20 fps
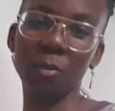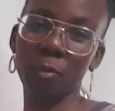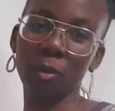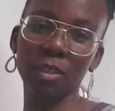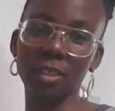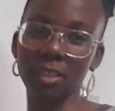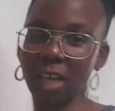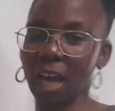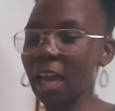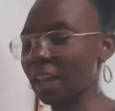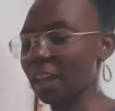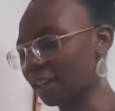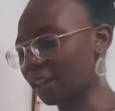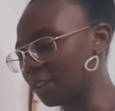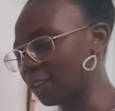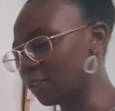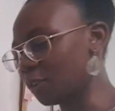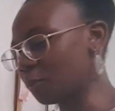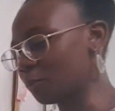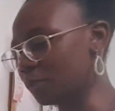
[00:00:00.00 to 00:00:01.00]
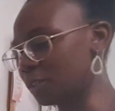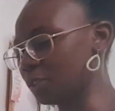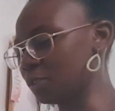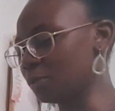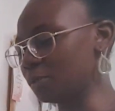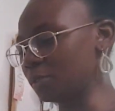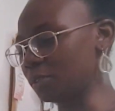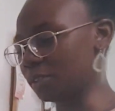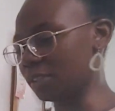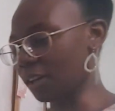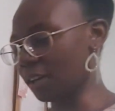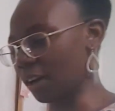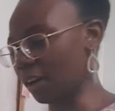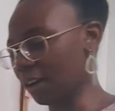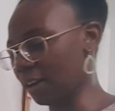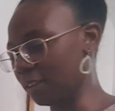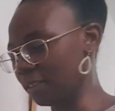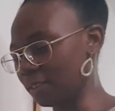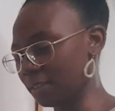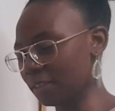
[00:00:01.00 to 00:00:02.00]
the ones I normally use
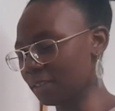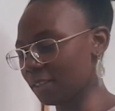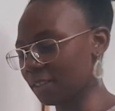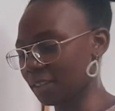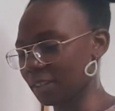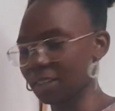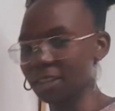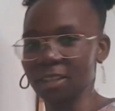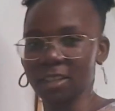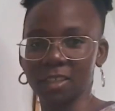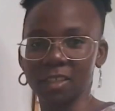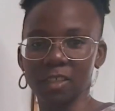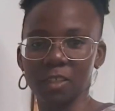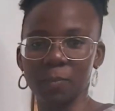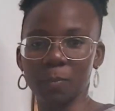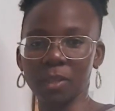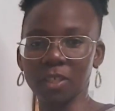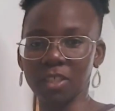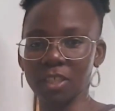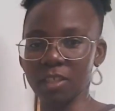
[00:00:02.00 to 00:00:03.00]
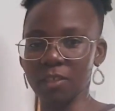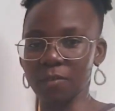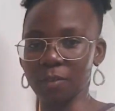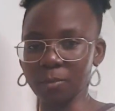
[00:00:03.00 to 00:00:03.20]
are especially